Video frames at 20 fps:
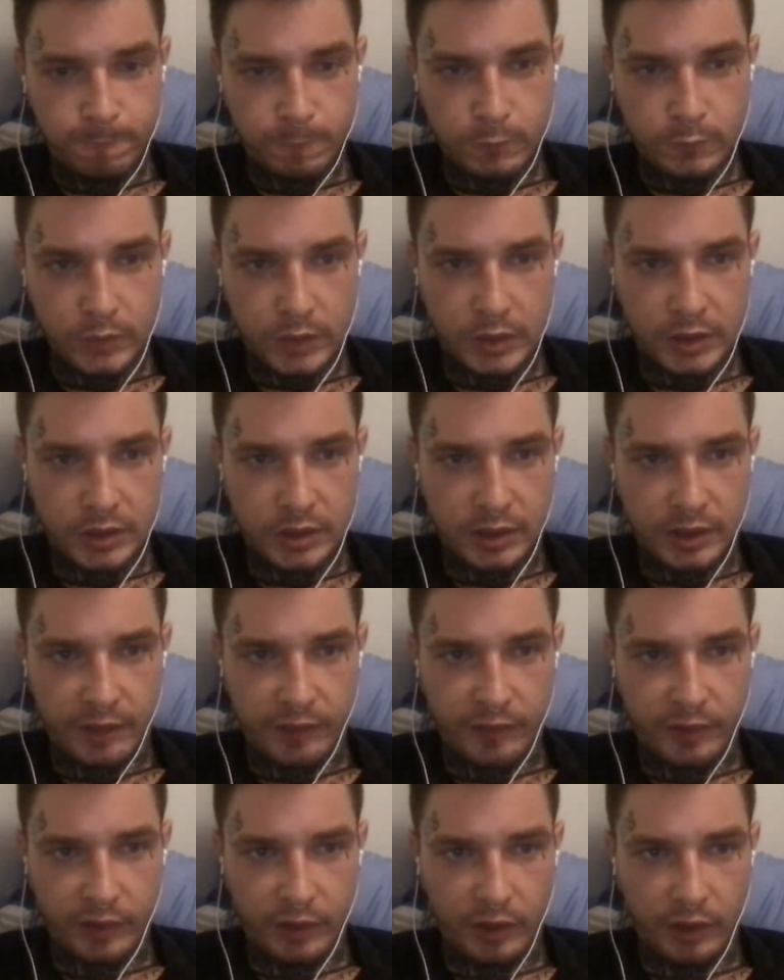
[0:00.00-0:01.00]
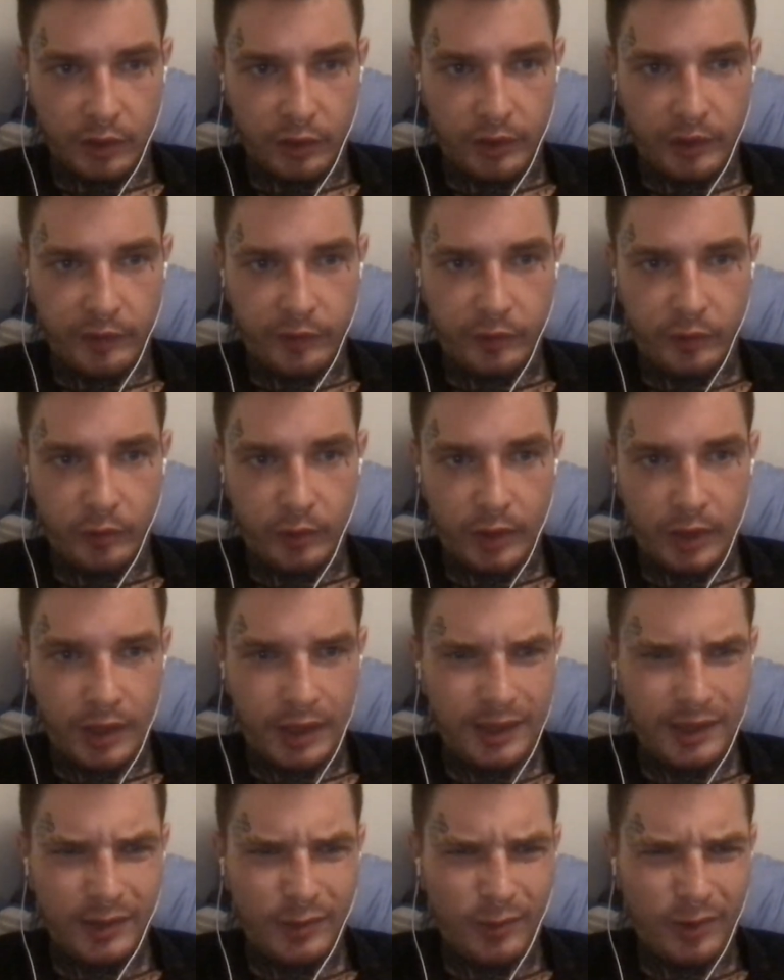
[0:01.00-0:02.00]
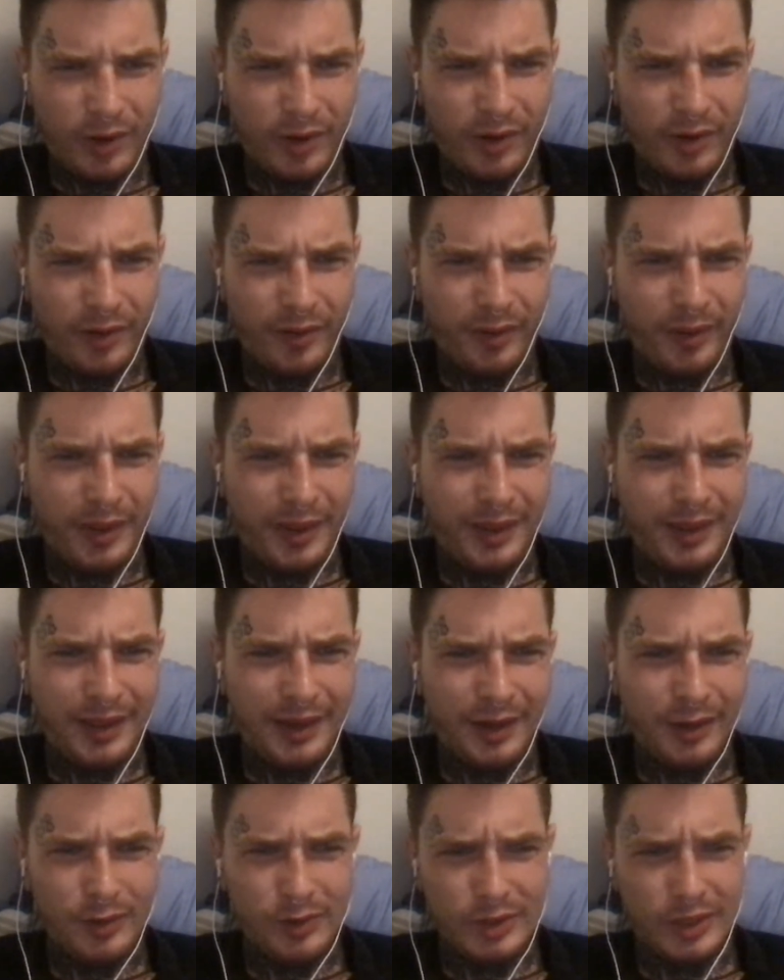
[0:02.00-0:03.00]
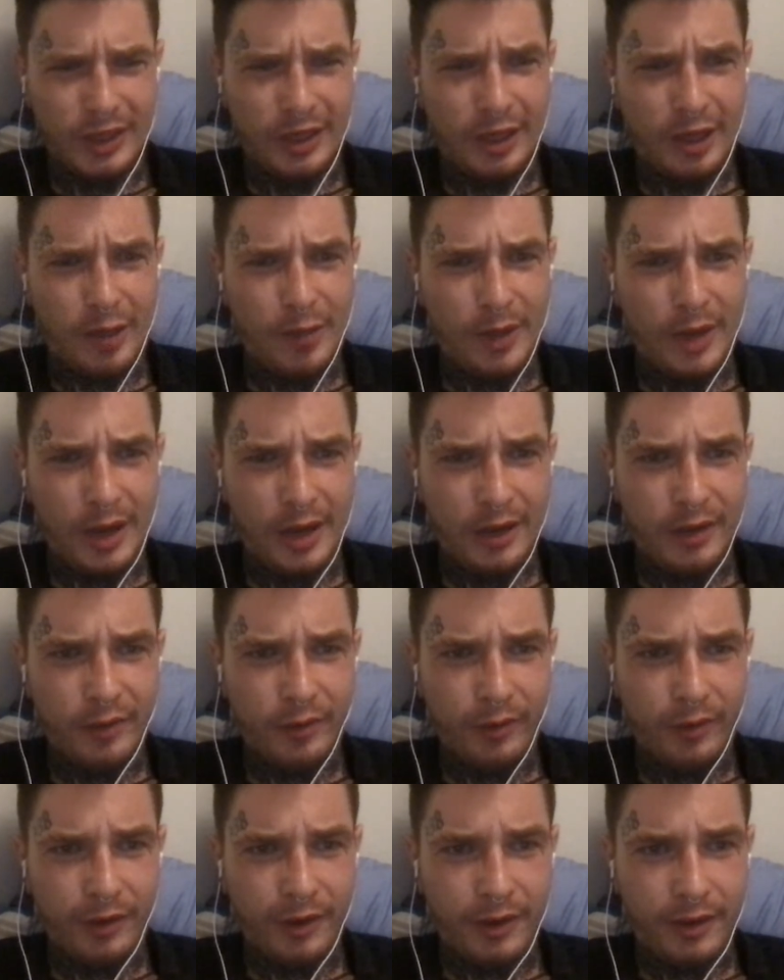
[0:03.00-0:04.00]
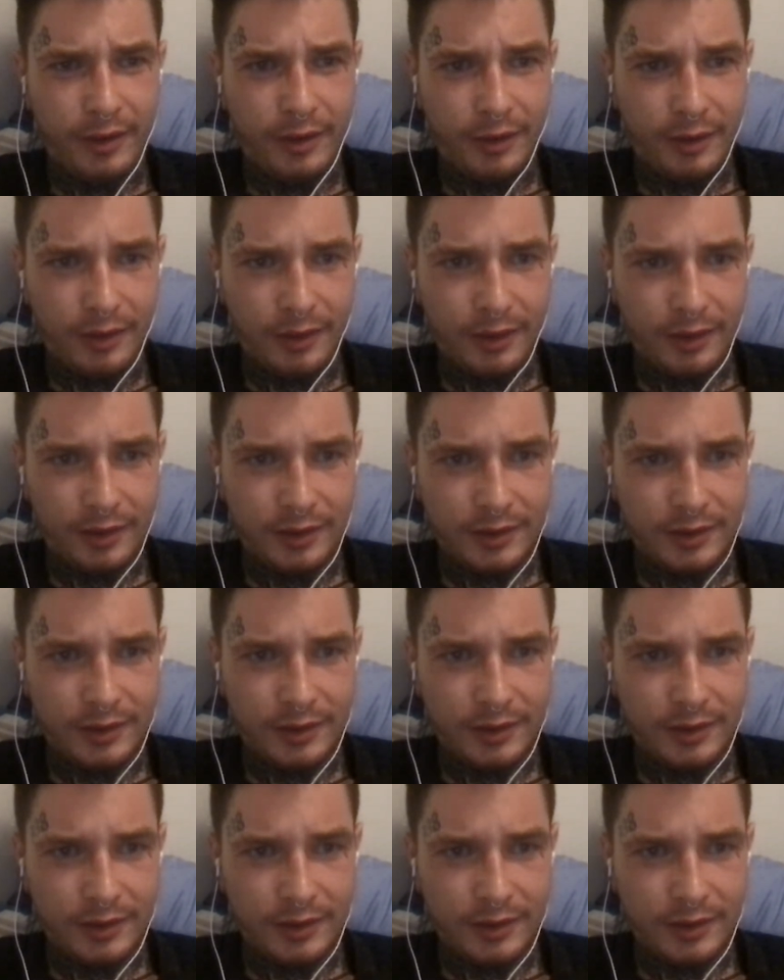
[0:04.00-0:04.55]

I just left it alone after a while. I didn't want her to think that I was like coming on to her or anything.